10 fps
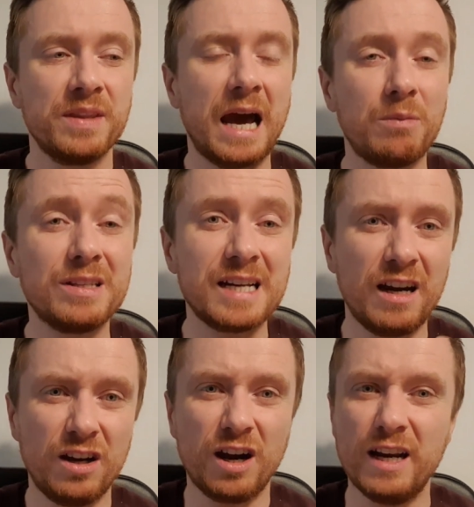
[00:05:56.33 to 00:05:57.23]
And we'll
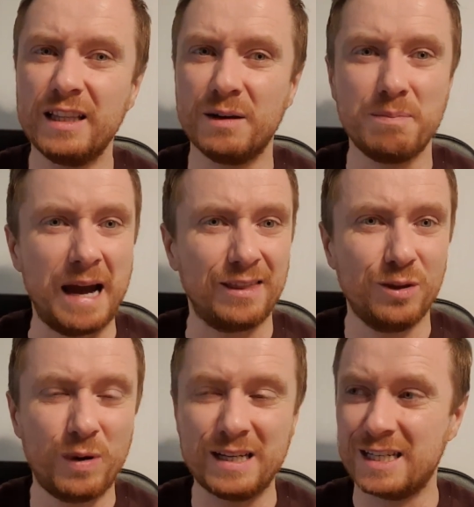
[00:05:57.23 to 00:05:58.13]
start learning that
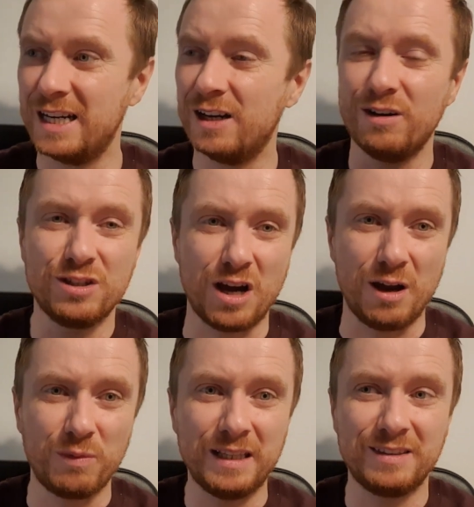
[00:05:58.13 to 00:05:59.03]
Matthew went here and
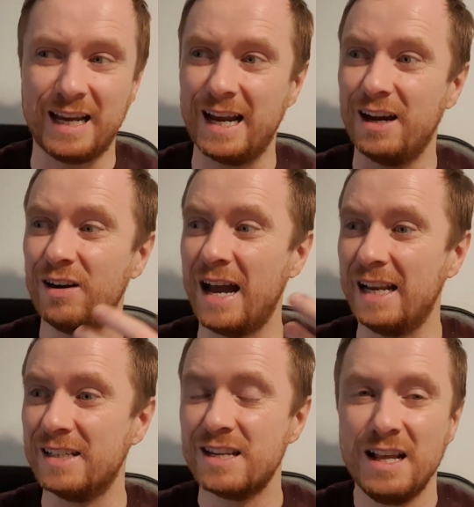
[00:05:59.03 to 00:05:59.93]
John went there
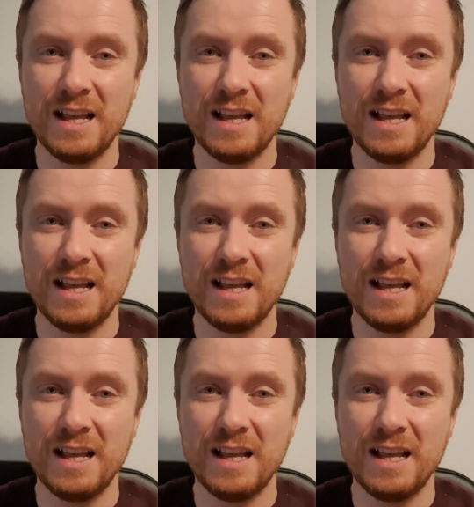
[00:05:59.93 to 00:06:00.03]
and